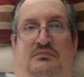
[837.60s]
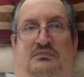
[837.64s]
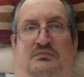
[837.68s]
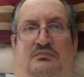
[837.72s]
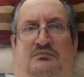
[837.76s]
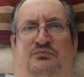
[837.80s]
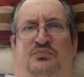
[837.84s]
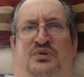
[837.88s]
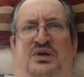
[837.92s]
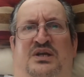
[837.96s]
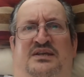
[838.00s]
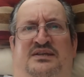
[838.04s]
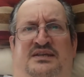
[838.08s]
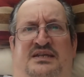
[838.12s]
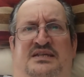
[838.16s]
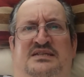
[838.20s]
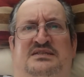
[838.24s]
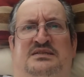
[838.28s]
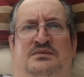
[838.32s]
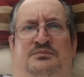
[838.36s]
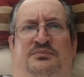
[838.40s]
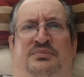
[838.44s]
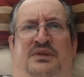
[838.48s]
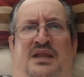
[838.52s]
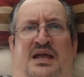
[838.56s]
Pretty
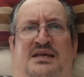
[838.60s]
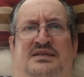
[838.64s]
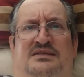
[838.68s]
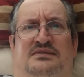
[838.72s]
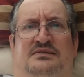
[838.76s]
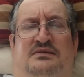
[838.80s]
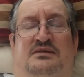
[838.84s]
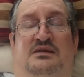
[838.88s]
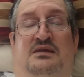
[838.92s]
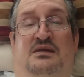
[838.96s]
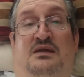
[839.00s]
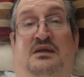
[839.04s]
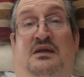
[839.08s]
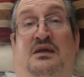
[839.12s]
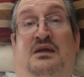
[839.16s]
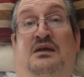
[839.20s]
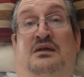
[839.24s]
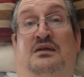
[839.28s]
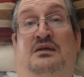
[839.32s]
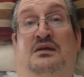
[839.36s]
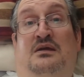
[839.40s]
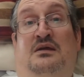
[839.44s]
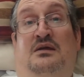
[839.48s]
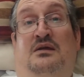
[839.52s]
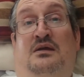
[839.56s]
decent place
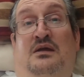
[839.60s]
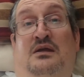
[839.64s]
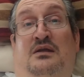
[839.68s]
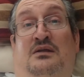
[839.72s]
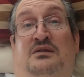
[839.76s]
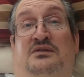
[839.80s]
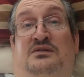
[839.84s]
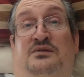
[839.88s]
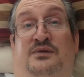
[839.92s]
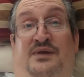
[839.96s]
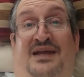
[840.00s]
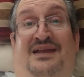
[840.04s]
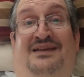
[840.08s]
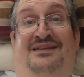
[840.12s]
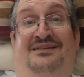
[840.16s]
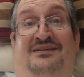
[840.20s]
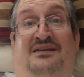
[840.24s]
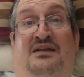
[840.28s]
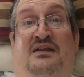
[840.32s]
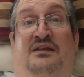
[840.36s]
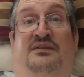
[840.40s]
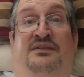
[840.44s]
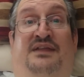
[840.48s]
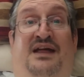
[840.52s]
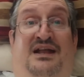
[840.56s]
to end
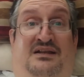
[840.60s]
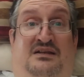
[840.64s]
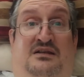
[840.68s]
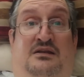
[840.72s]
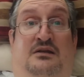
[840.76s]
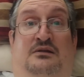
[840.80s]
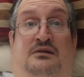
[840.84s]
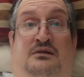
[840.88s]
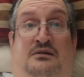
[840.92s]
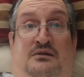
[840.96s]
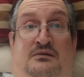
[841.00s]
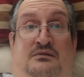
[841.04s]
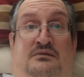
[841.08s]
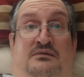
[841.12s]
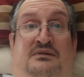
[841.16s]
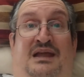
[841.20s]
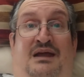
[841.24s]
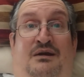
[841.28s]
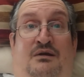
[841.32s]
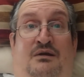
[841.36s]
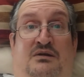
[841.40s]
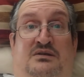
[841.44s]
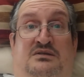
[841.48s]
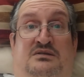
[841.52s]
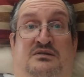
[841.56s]
that little
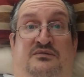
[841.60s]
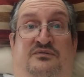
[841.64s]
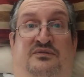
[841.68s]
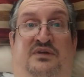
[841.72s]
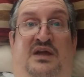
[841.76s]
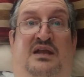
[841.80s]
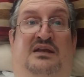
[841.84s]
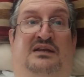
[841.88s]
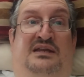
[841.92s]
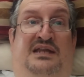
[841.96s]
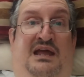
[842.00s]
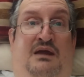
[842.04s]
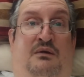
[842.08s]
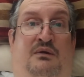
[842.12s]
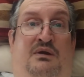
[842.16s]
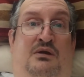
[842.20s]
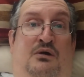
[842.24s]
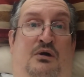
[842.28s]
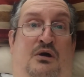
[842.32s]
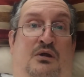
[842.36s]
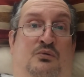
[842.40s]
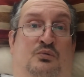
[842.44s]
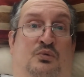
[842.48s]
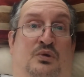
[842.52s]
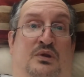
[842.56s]
narrative and carry
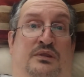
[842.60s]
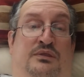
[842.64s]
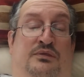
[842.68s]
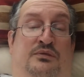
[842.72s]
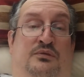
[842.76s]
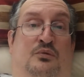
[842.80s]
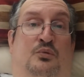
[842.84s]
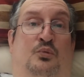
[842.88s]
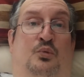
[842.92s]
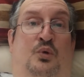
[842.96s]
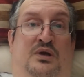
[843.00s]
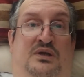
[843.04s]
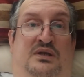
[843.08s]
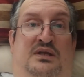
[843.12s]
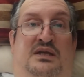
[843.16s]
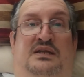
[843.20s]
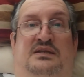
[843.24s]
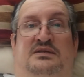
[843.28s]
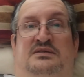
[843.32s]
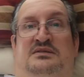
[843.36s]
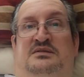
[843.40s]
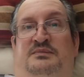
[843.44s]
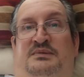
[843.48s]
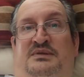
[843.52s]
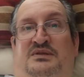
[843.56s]
on with what needs
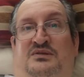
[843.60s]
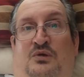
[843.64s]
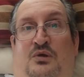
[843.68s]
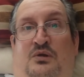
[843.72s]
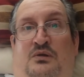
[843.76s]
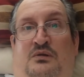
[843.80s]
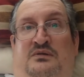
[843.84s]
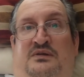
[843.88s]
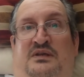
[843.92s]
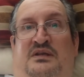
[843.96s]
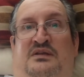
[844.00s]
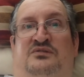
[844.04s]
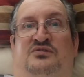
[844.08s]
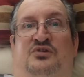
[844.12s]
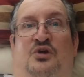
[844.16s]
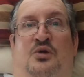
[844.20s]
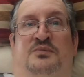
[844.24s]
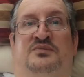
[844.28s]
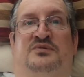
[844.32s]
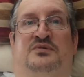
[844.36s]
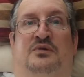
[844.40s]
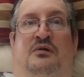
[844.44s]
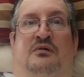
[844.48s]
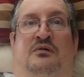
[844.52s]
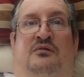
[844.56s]
to be told in terms
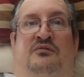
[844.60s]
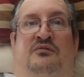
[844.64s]
of